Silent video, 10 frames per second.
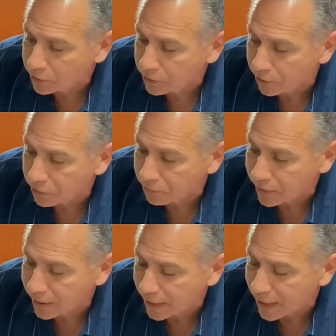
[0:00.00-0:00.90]
to the
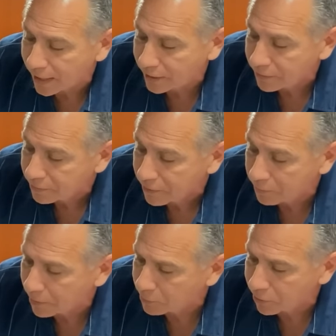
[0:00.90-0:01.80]

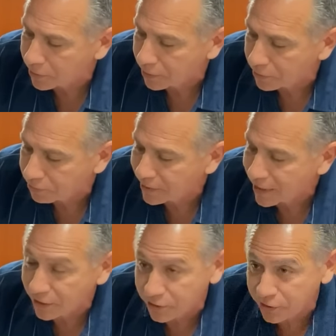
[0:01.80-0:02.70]

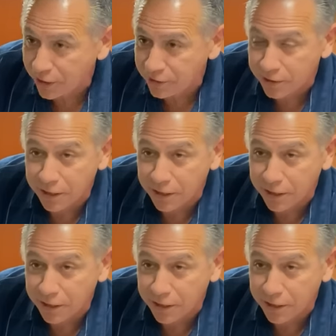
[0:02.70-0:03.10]
396